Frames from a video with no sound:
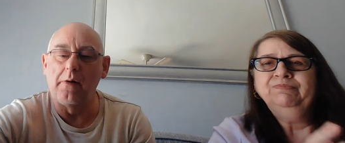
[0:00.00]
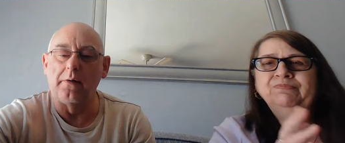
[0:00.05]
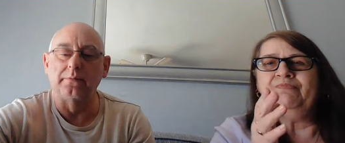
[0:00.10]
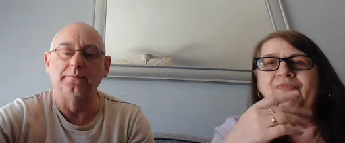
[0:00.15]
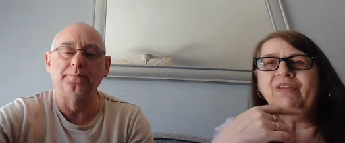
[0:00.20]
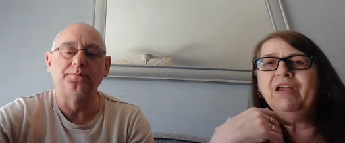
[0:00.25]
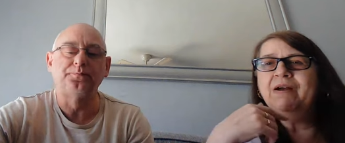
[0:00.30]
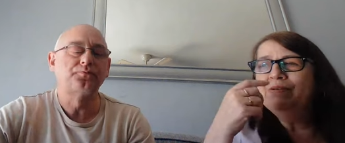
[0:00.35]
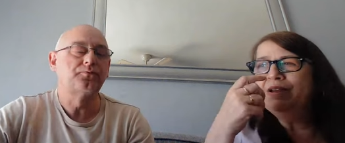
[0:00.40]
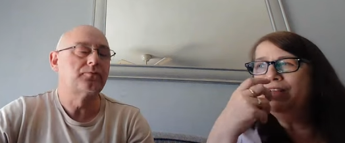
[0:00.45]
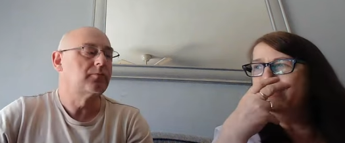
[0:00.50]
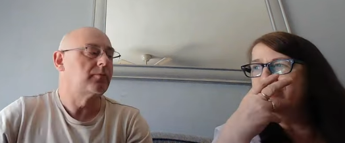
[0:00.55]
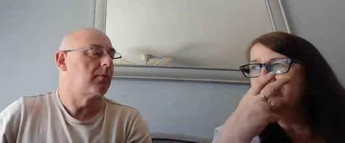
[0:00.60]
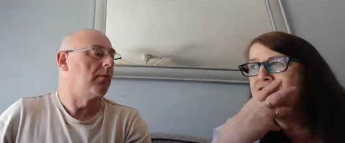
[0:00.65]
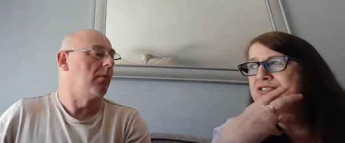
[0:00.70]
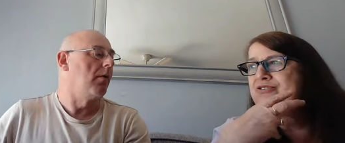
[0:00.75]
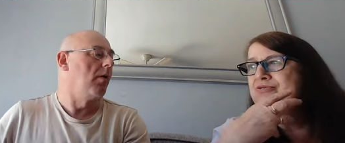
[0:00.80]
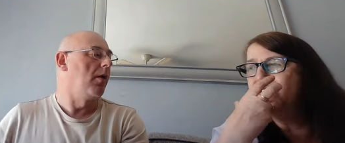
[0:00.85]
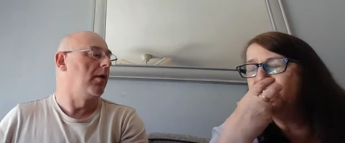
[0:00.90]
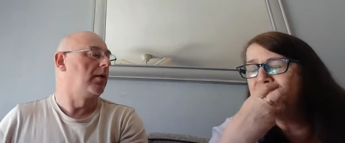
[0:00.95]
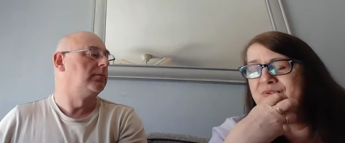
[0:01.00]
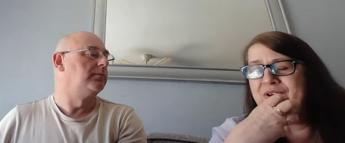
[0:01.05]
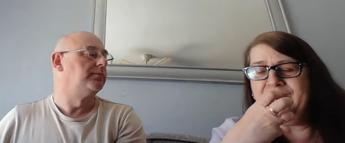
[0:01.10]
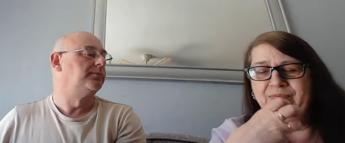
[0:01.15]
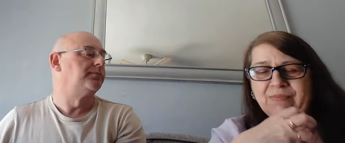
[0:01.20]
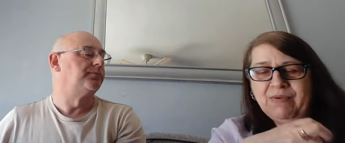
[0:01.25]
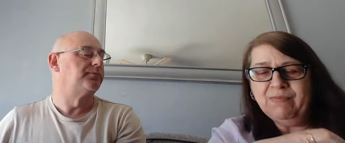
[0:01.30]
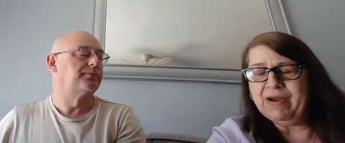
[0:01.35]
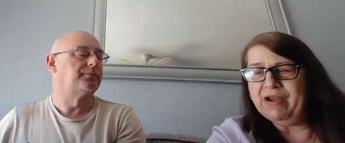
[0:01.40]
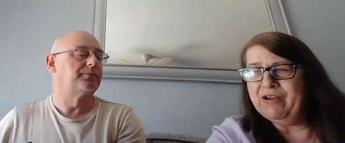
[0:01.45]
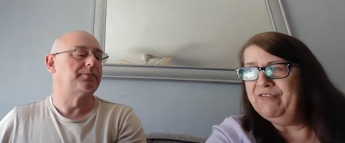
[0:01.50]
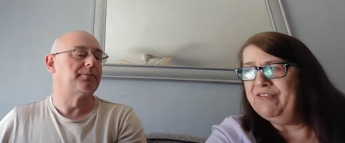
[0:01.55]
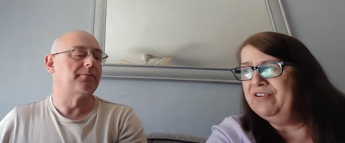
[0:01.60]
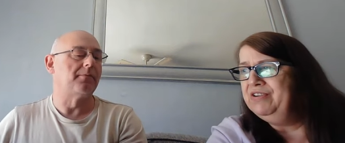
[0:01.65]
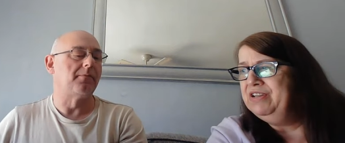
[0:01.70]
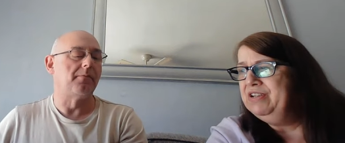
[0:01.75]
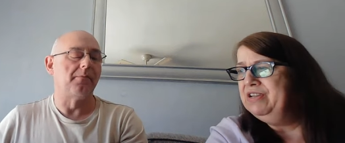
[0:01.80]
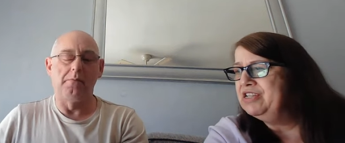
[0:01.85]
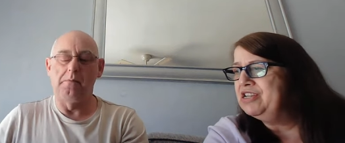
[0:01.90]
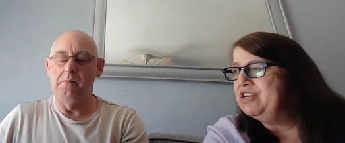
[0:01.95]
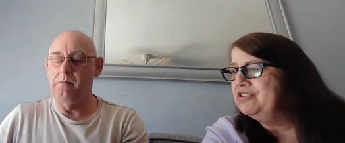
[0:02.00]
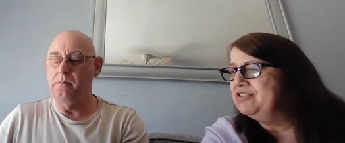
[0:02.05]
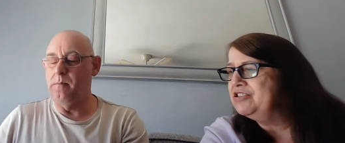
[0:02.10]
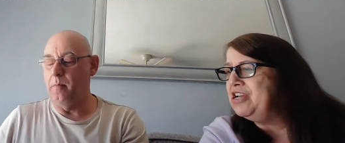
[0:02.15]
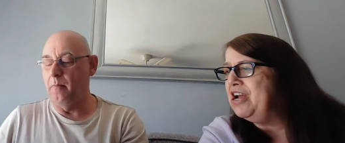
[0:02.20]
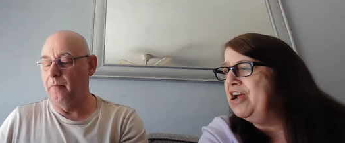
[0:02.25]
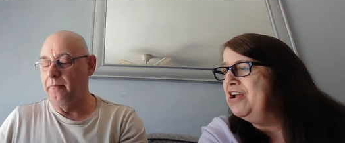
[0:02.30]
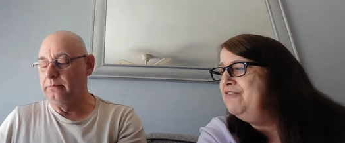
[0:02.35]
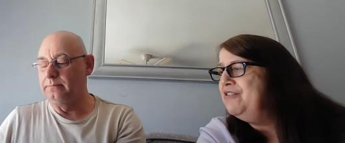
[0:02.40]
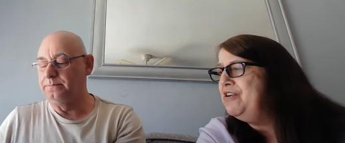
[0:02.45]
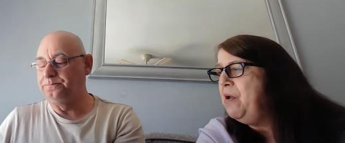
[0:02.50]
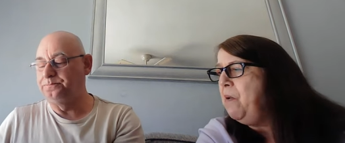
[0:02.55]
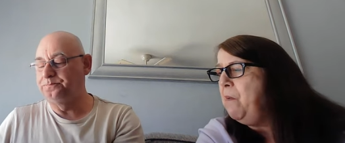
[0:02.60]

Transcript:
Speaker 1: I'm getting too sweet in my mouth. I need to go savoury.